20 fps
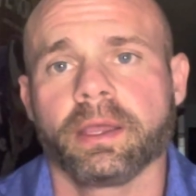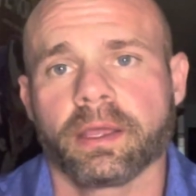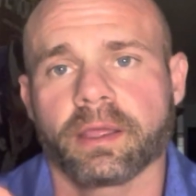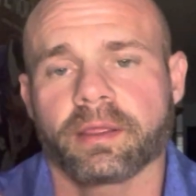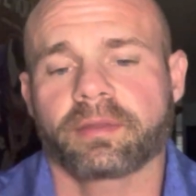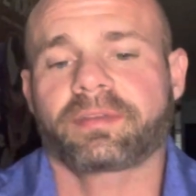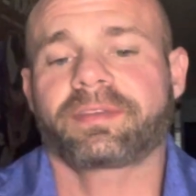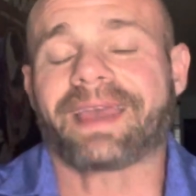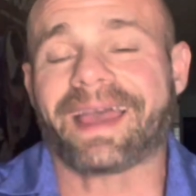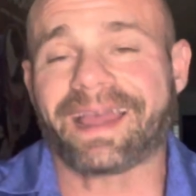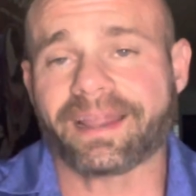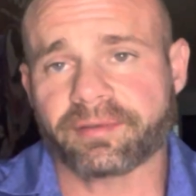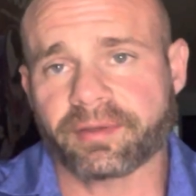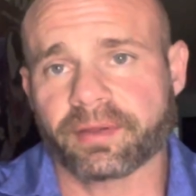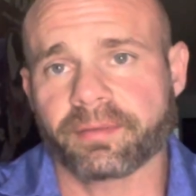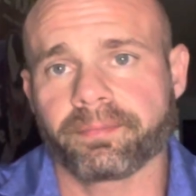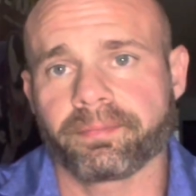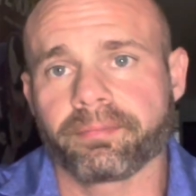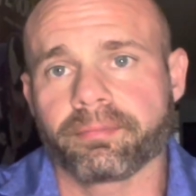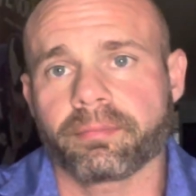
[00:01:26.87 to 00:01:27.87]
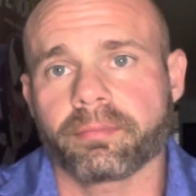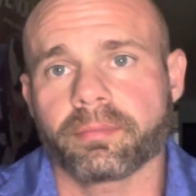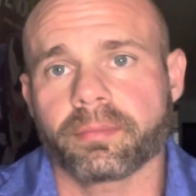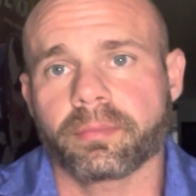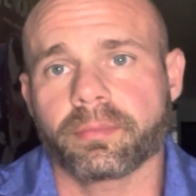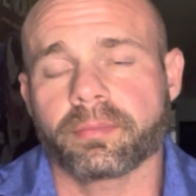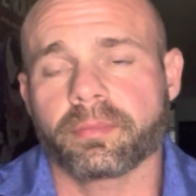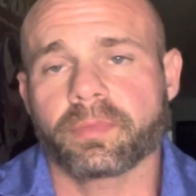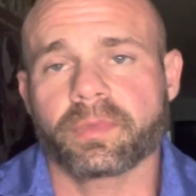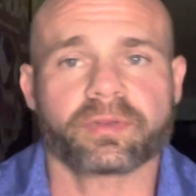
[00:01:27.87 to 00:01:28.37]
sat,
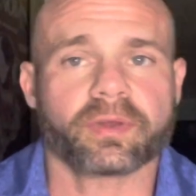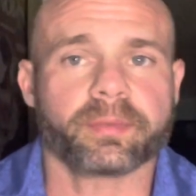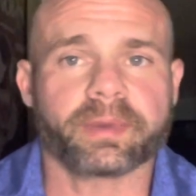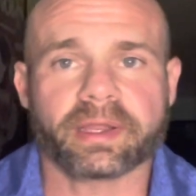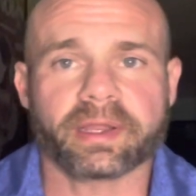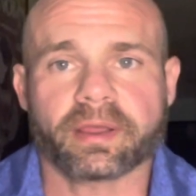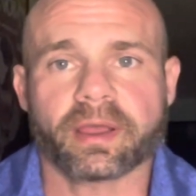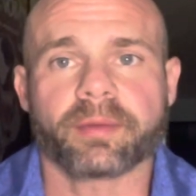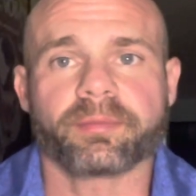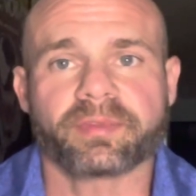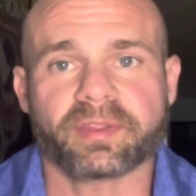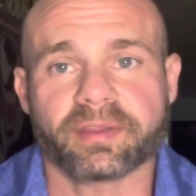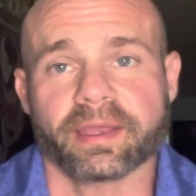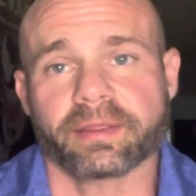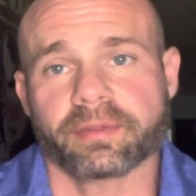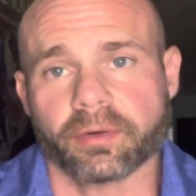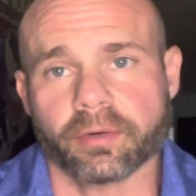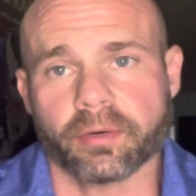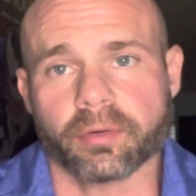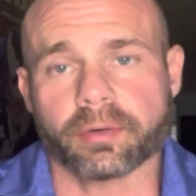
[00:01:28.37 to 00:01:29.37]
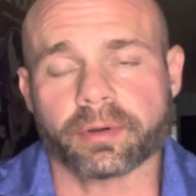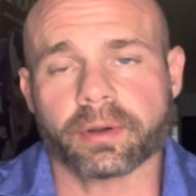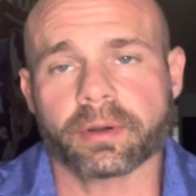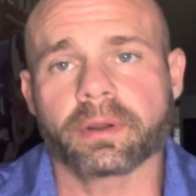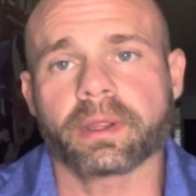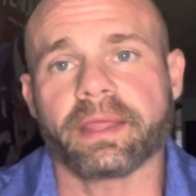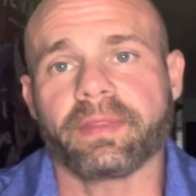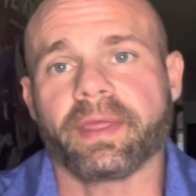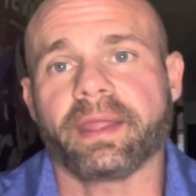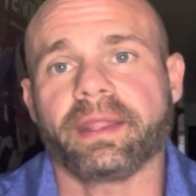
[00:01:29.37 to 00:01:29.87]
somebody comes to take their order,
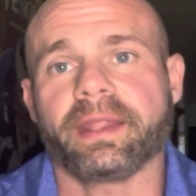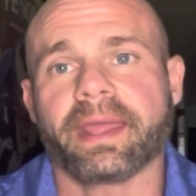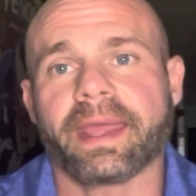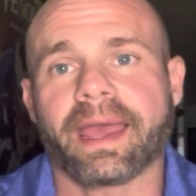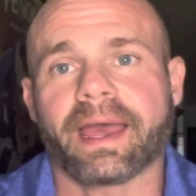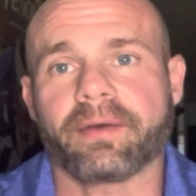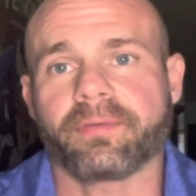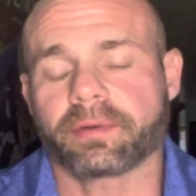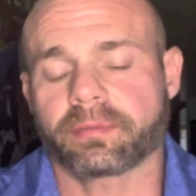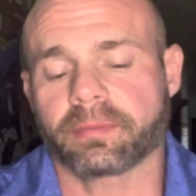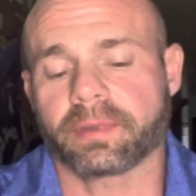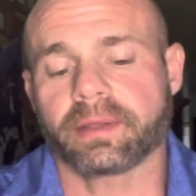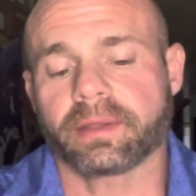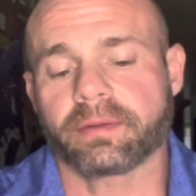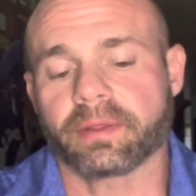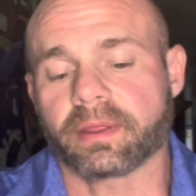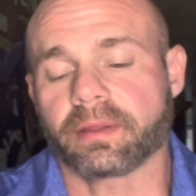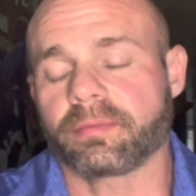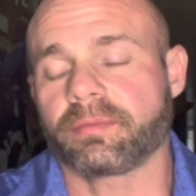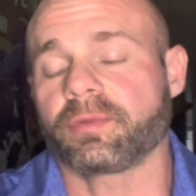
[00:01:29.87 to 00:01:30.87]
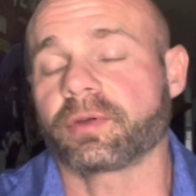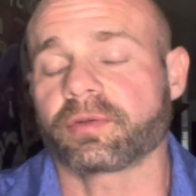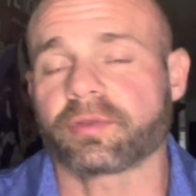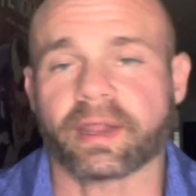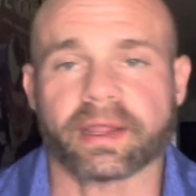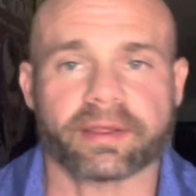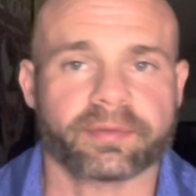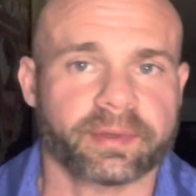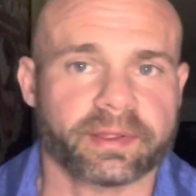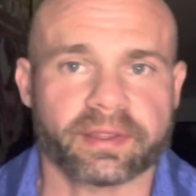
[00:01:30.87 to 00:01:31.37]
and then there's an
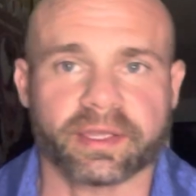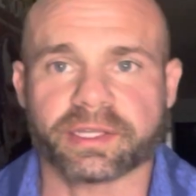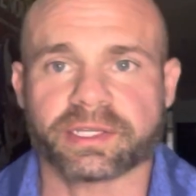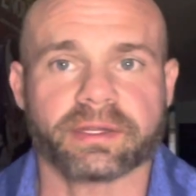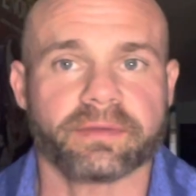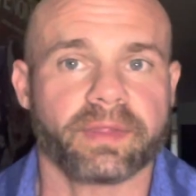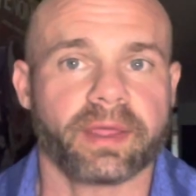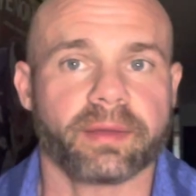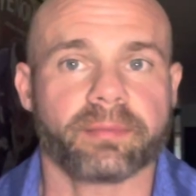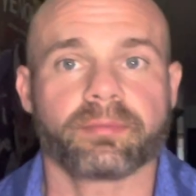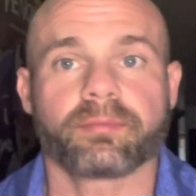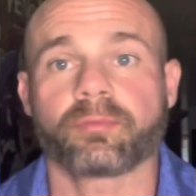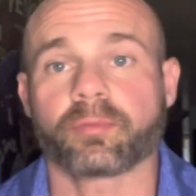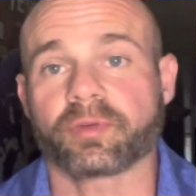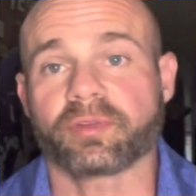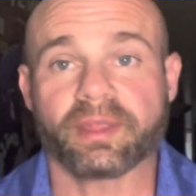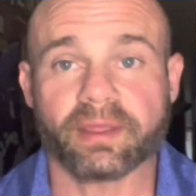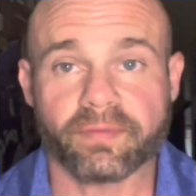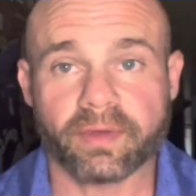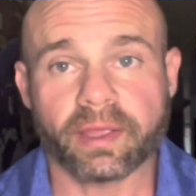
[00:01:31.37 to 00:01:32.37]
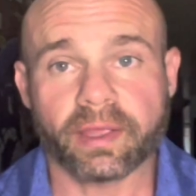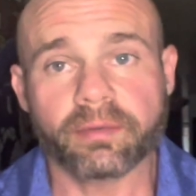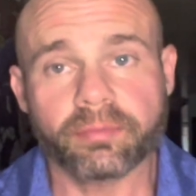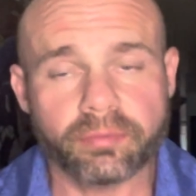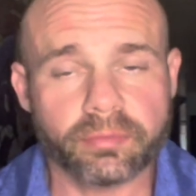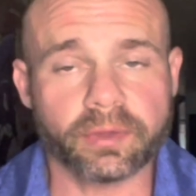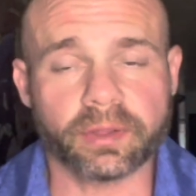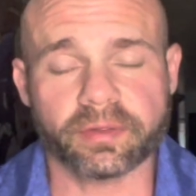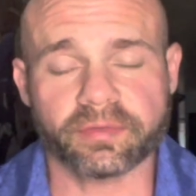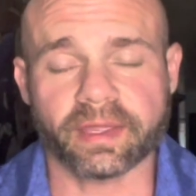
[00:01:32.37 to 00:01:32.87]
expectation of them receiving
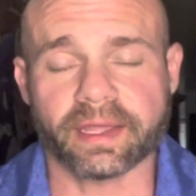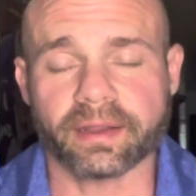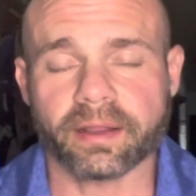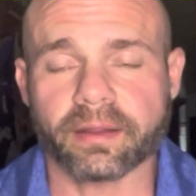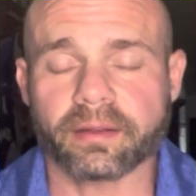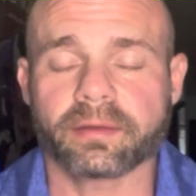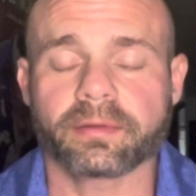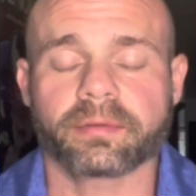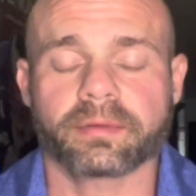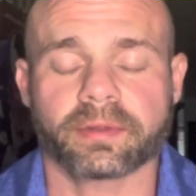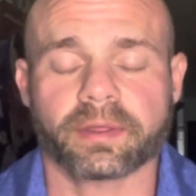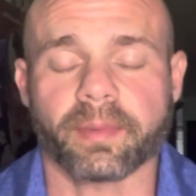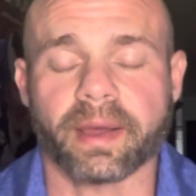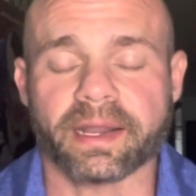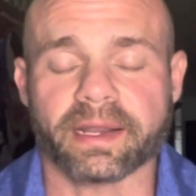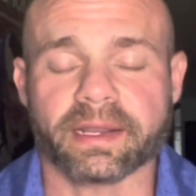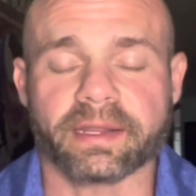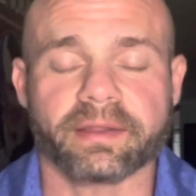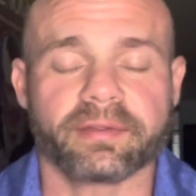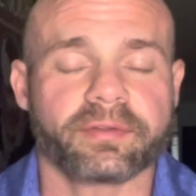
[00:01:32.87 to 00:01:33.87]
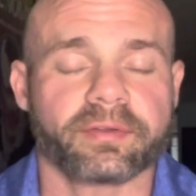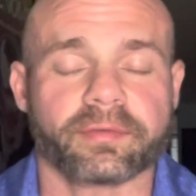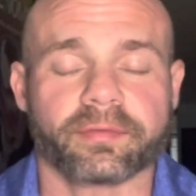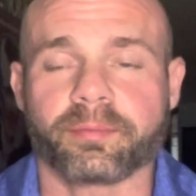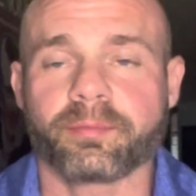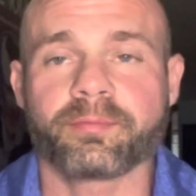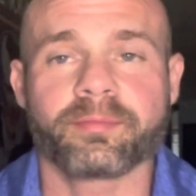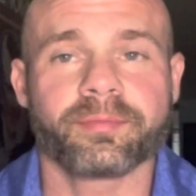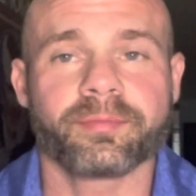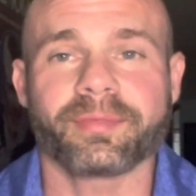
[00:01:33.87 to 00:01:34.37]
the said commodities of
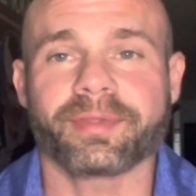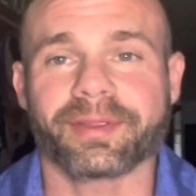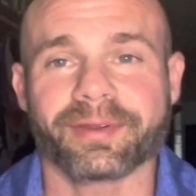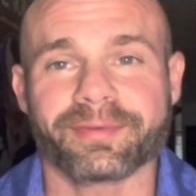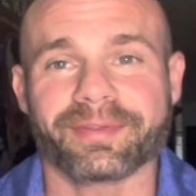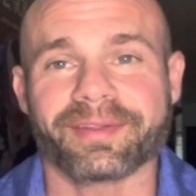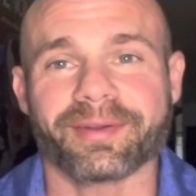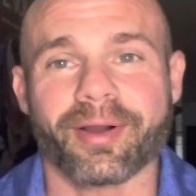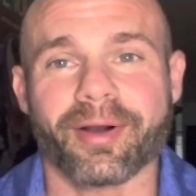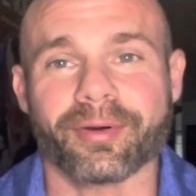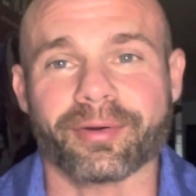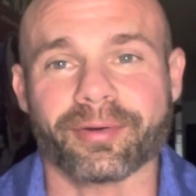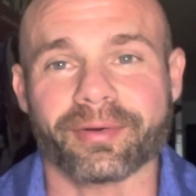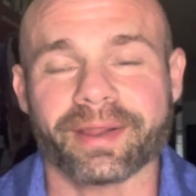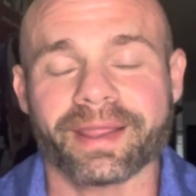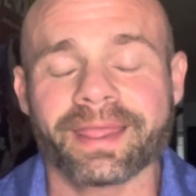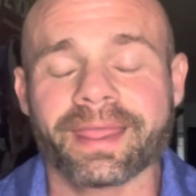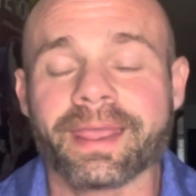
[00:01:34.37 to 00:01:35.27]
they're ordering,